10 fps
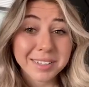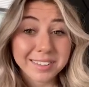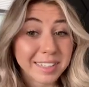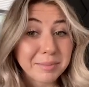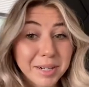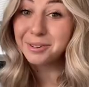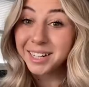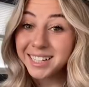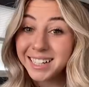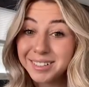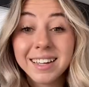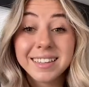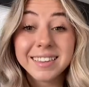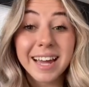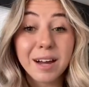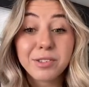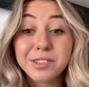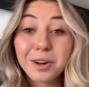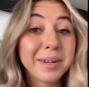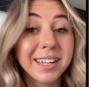really cute pajama
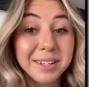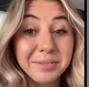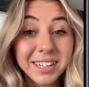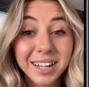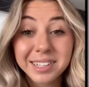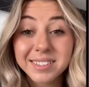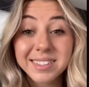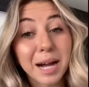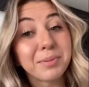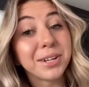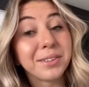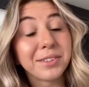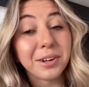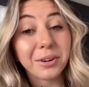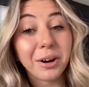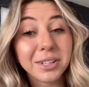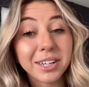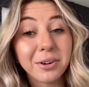sets. Uh, she was like, they were one hundred